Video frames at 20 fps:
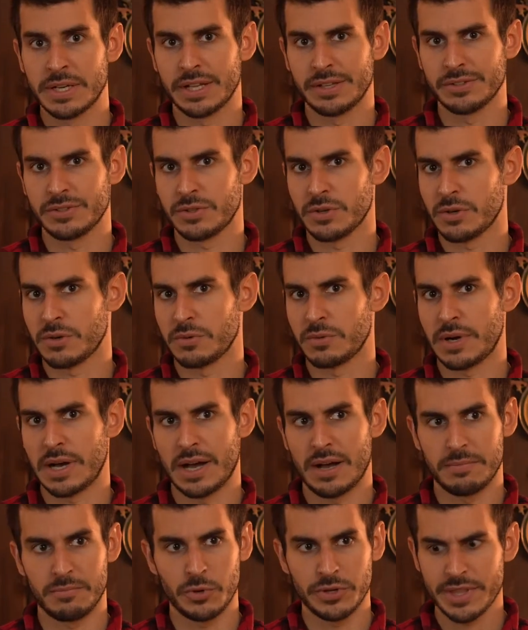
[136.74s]
And
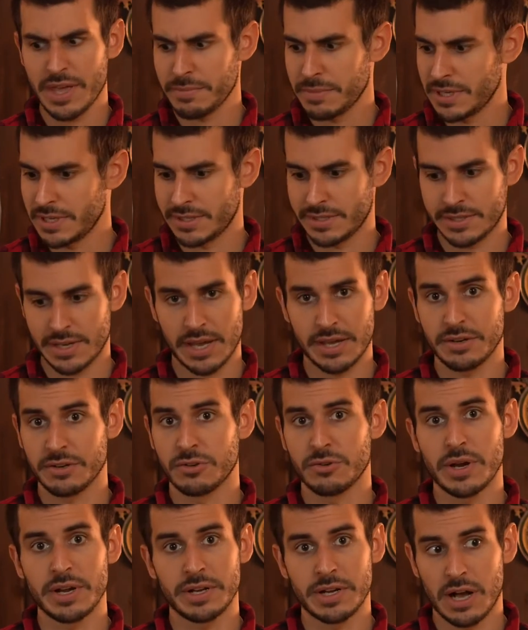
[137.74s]
so with that being said,
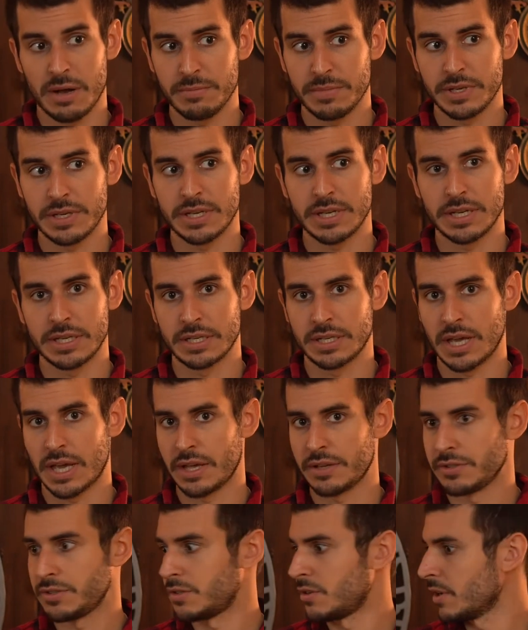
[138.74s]
great company
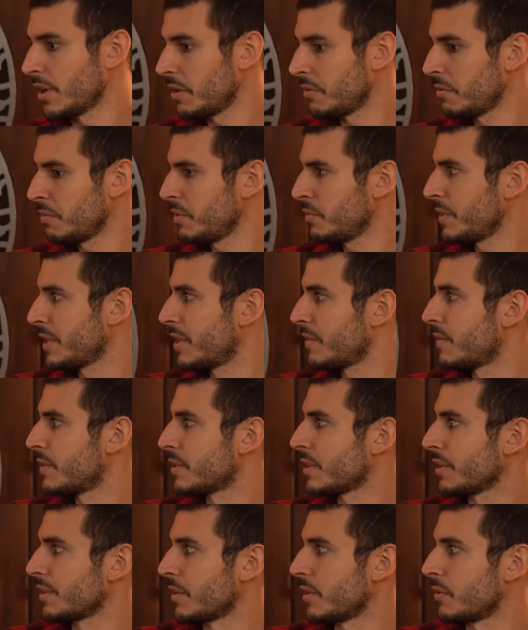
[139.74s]
again. Sergey, what would we give
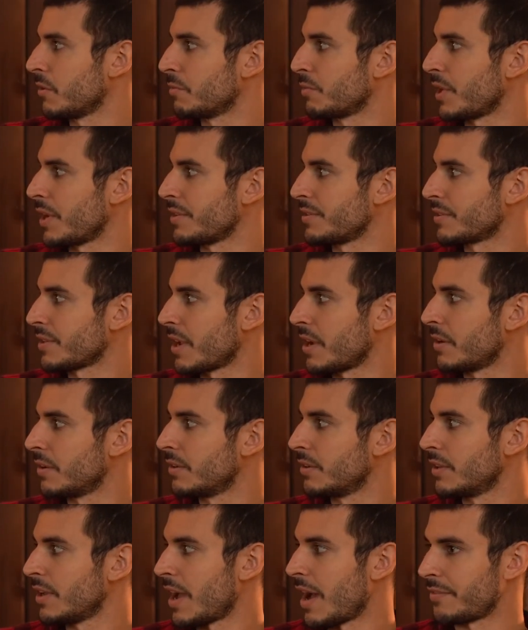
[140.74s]
this on the whole brain scale
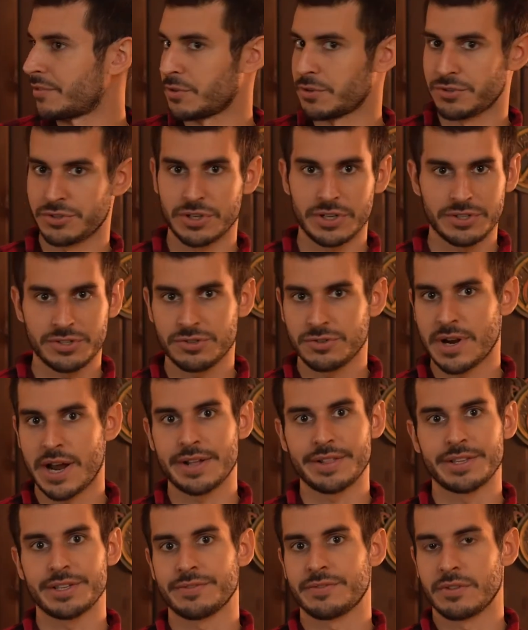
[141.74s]
after just
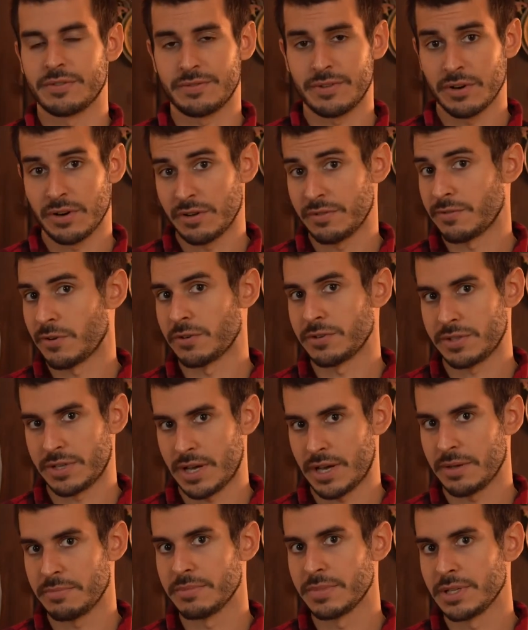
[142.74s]
trying this for the very first
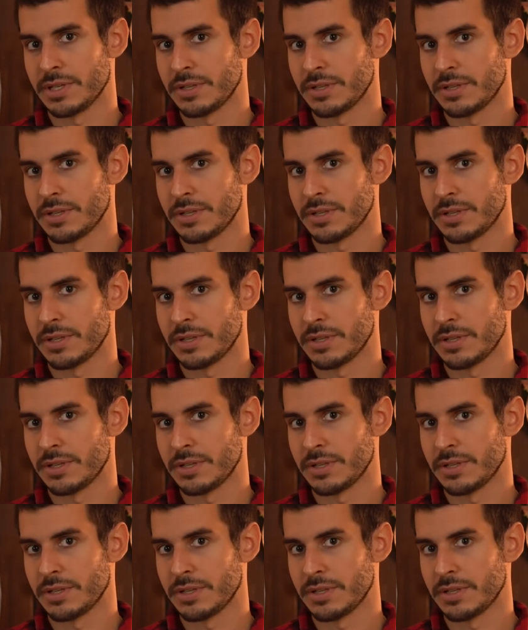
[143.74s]
time?